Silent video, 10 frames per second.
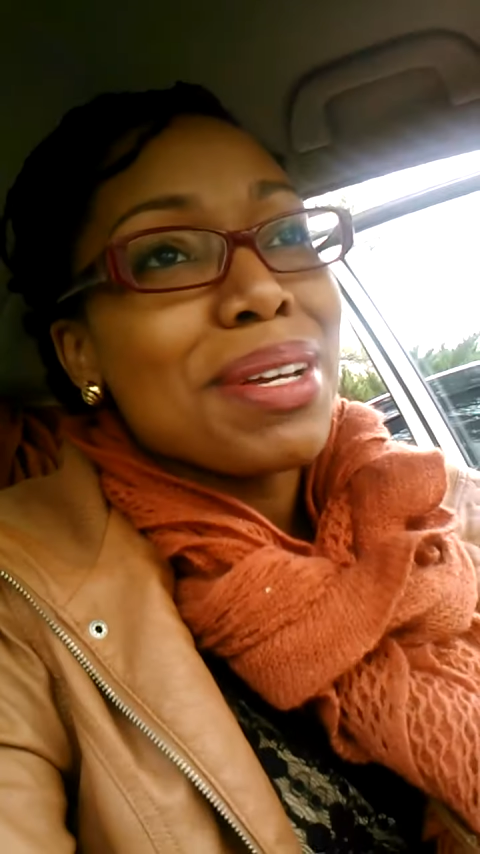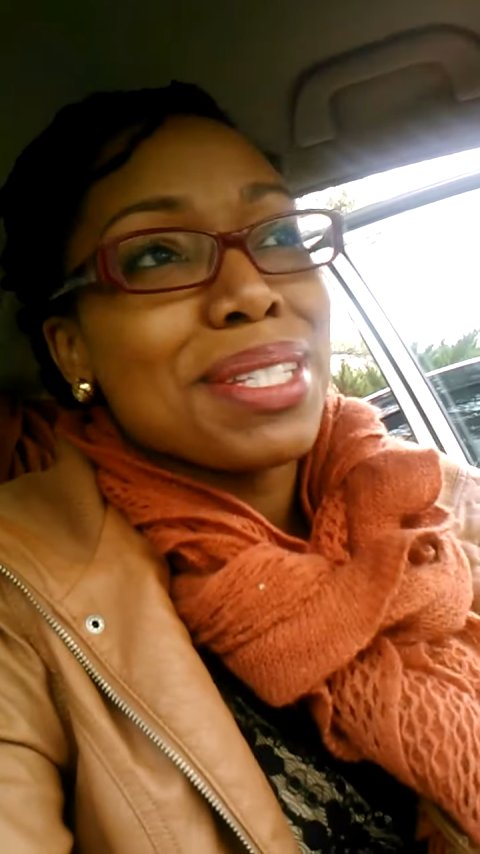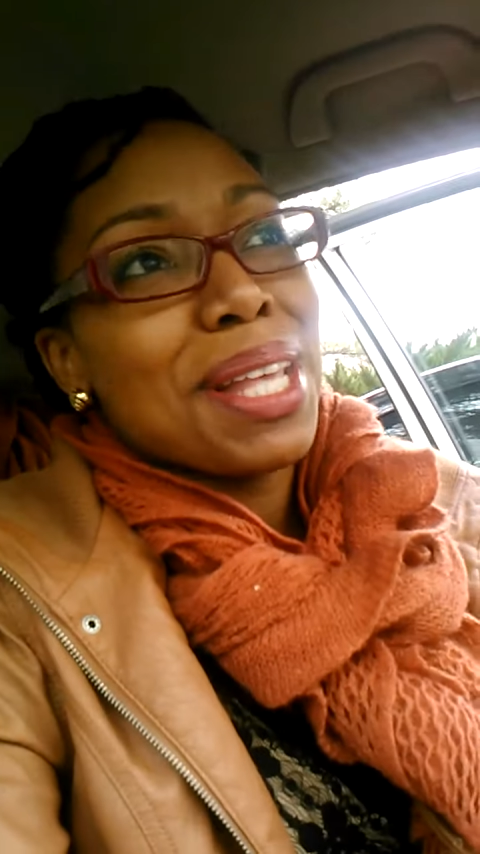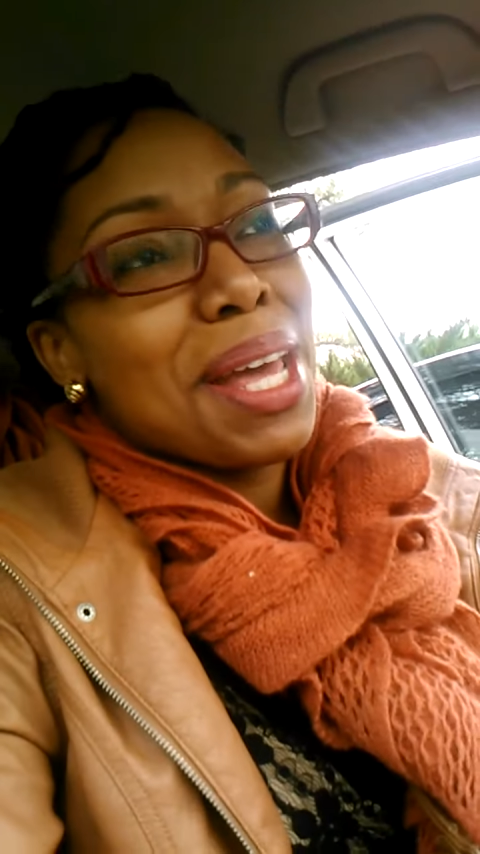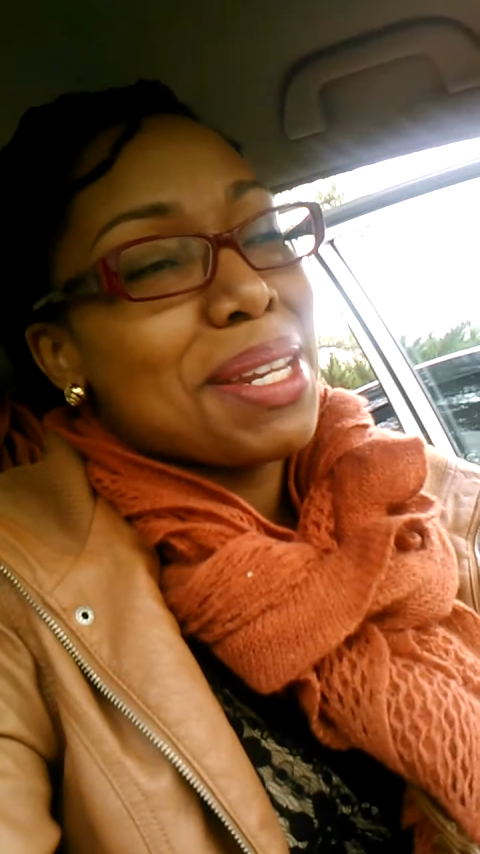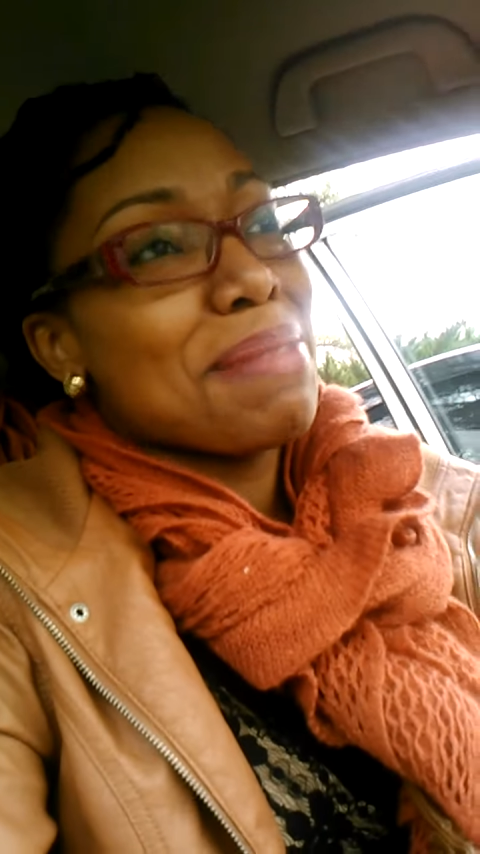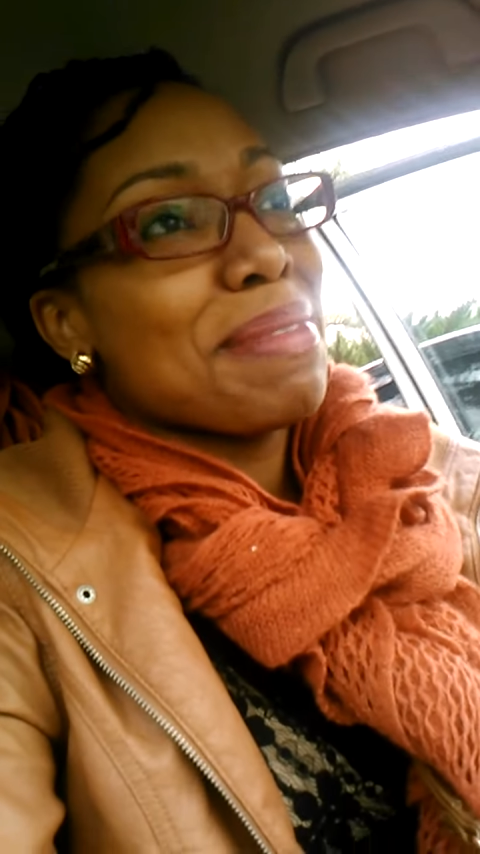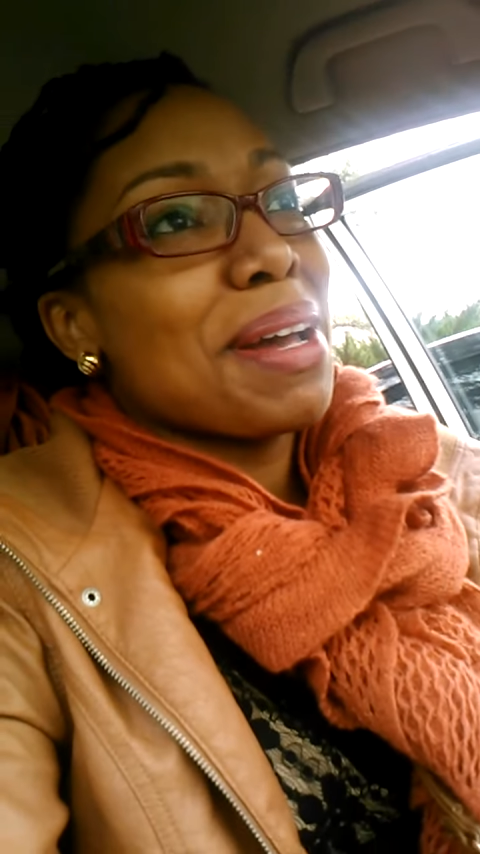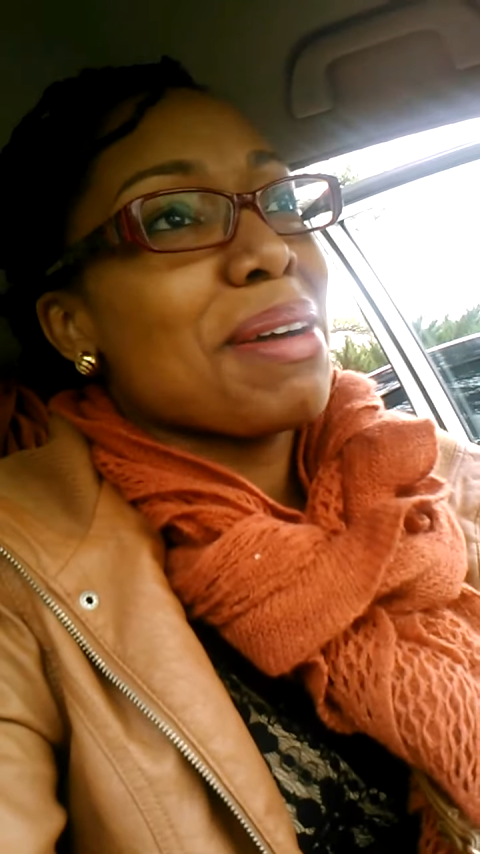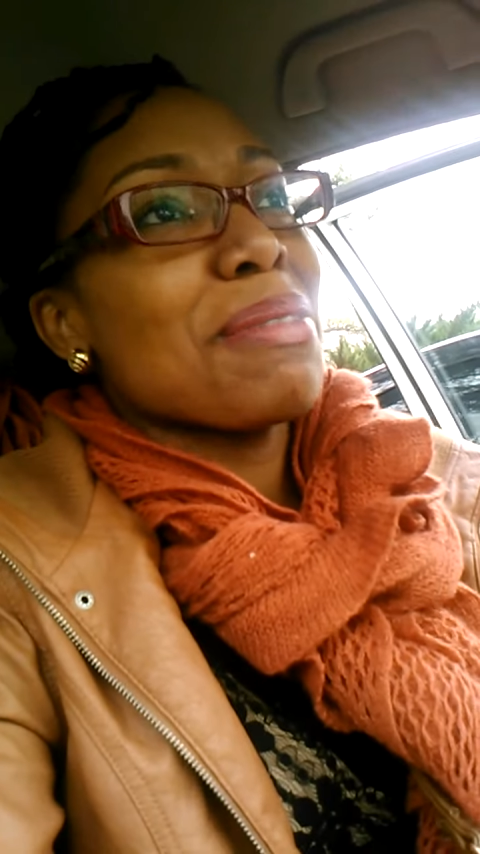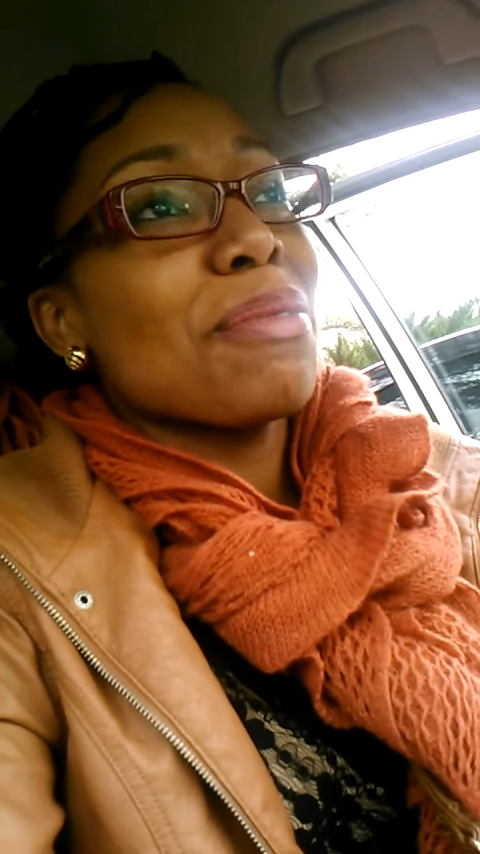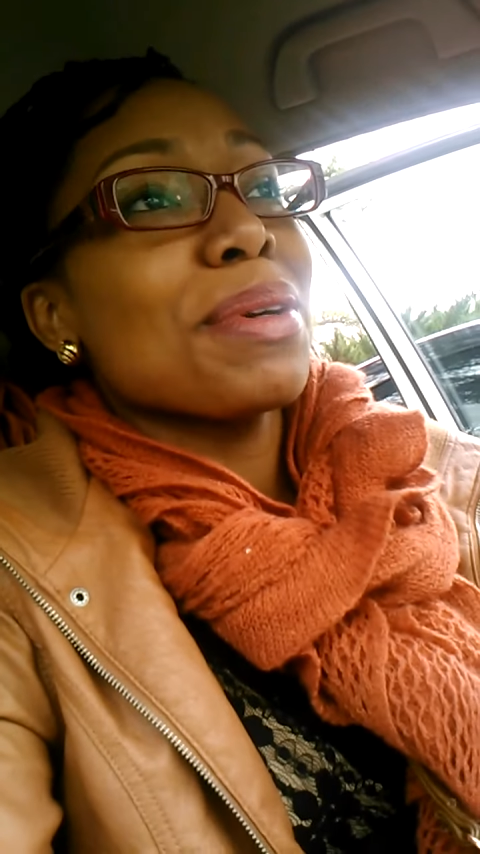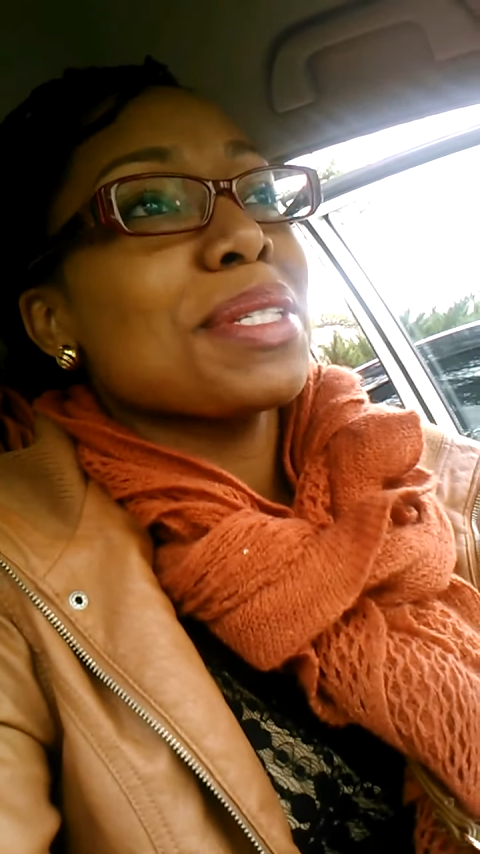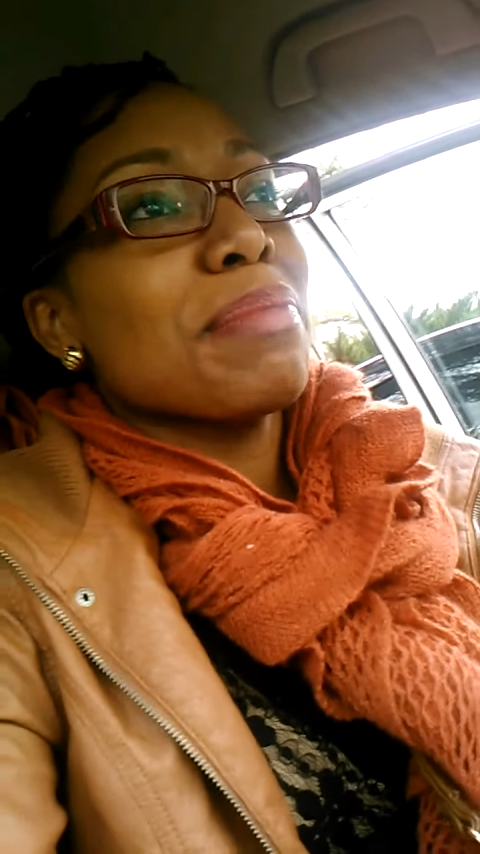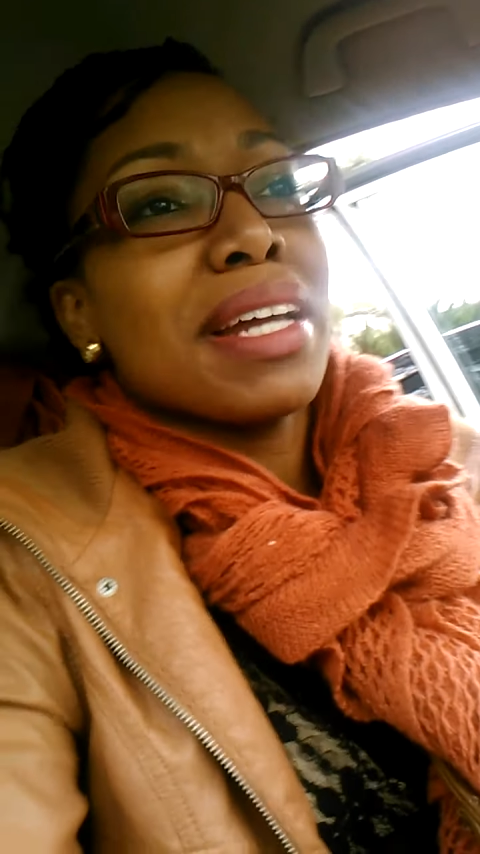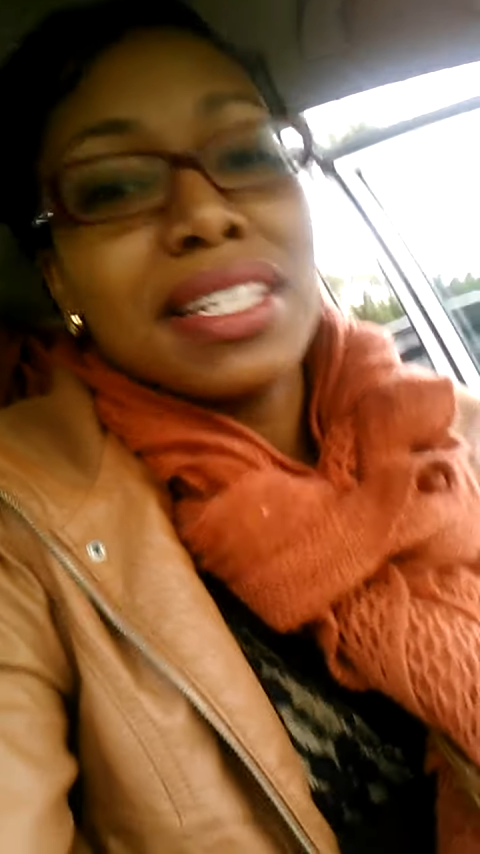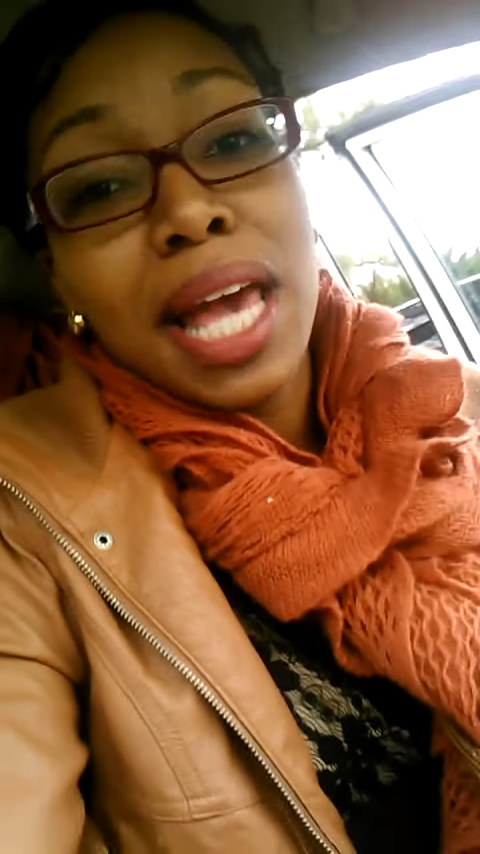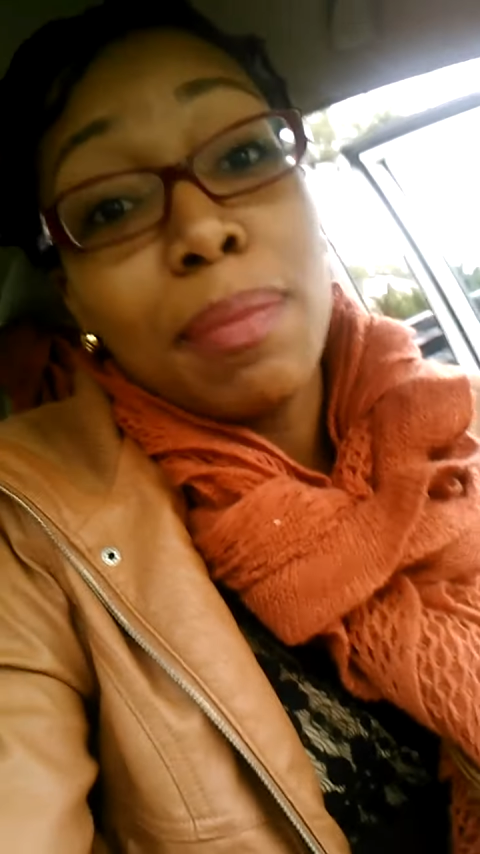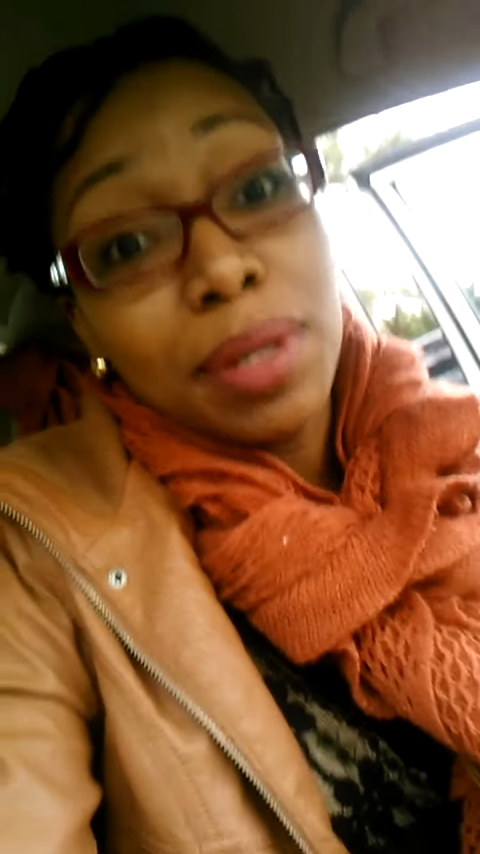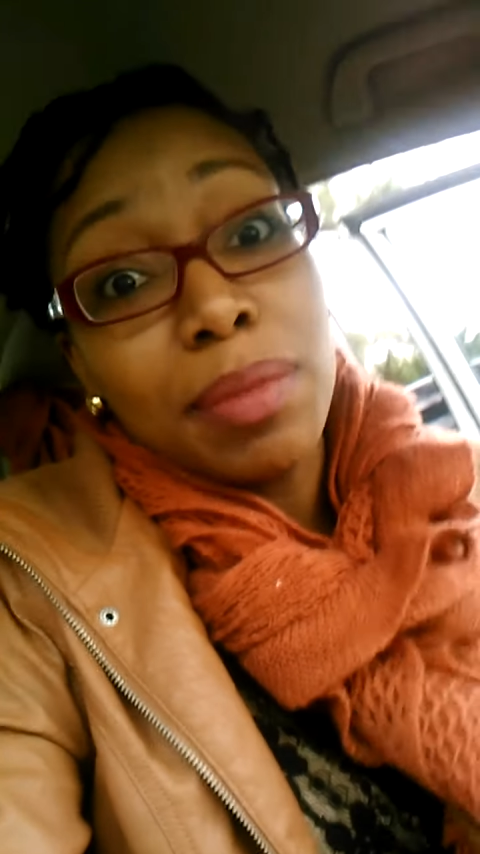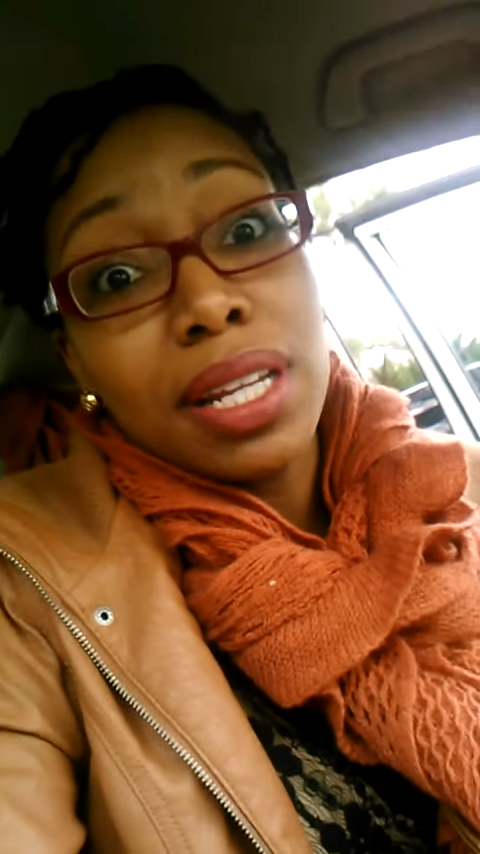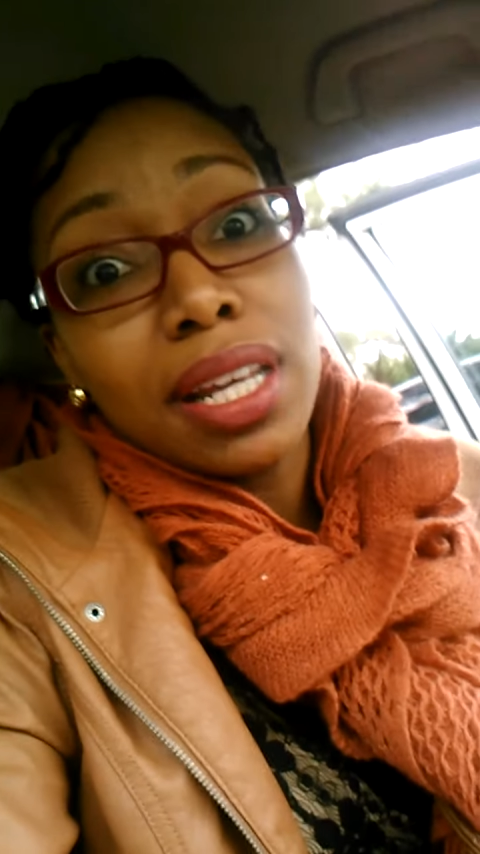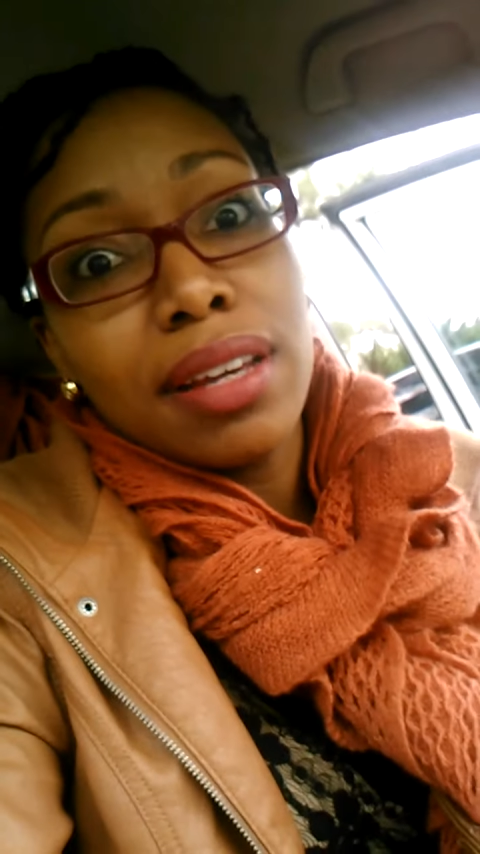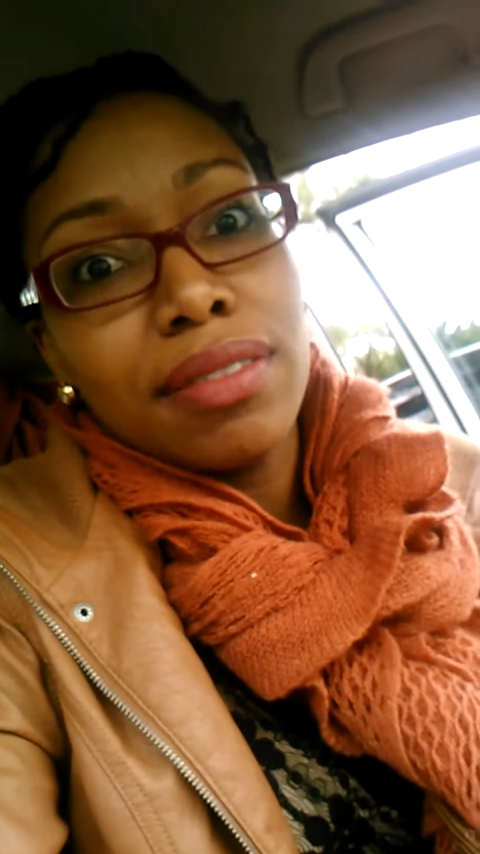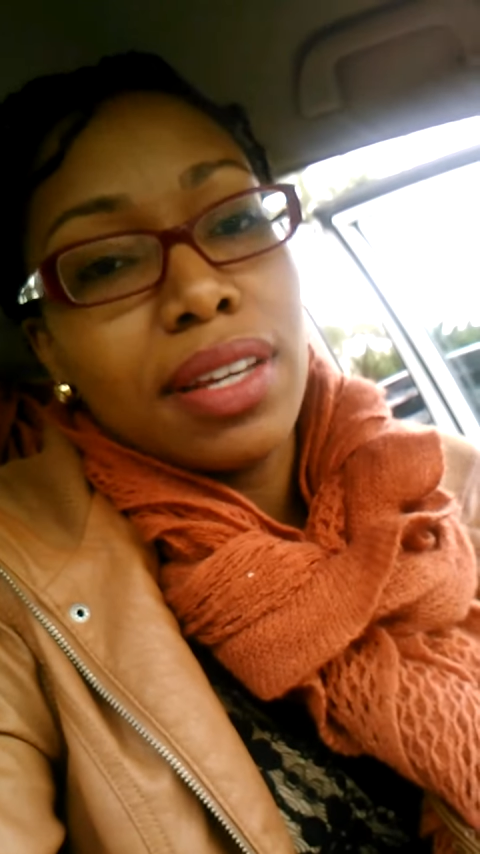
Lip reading: excited about what's about to happen in my life,